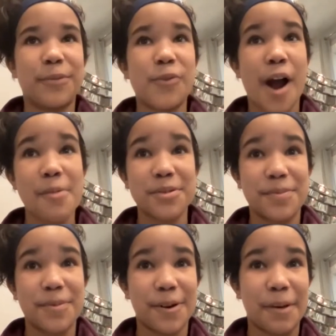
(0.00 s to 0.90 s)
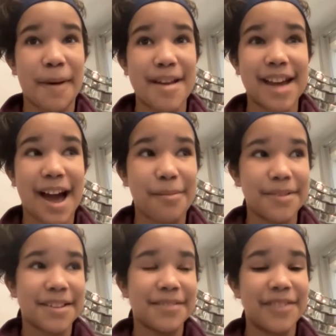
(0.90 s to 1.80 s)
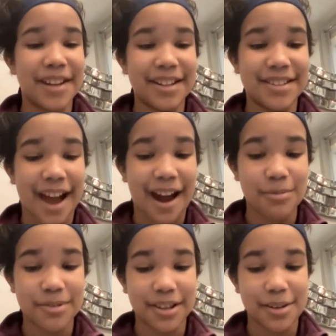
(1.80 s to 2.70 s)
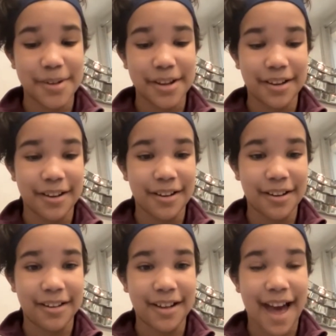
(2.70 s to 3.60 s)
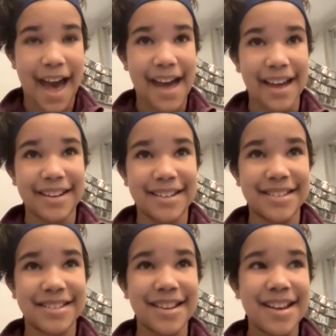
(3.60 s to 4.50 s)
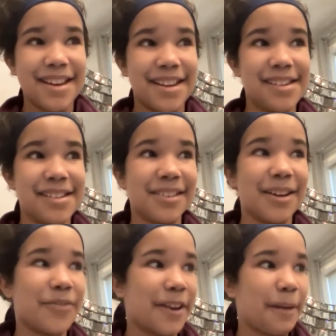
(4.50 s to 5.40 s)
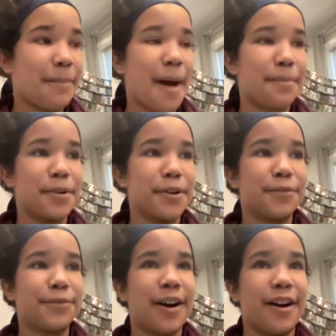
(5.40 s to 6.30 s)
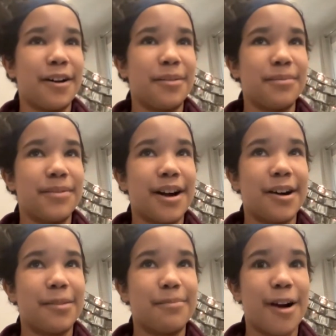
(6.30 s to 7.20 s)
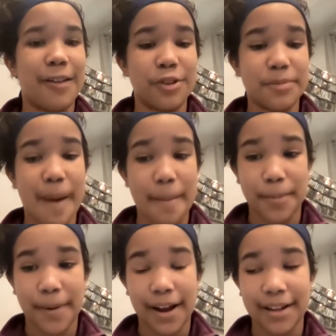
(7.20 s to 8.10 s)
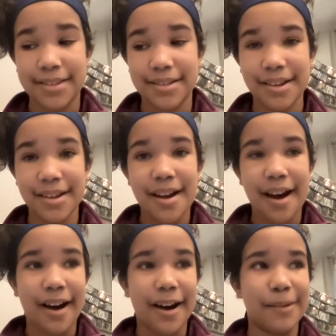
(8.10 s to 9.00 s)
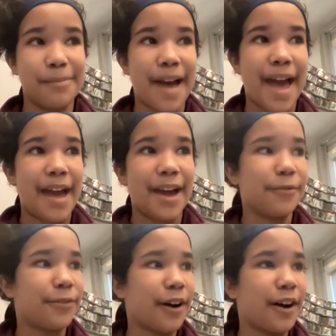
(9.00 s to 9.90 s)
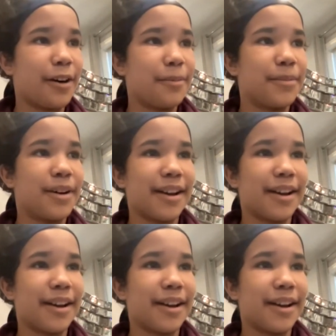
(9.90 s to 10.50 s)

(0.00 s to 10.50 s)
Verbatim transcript: before I was born, my dad was convinced I was going to be a girl, and he loved the name Pepper from Marvel's Pepper Potts and from a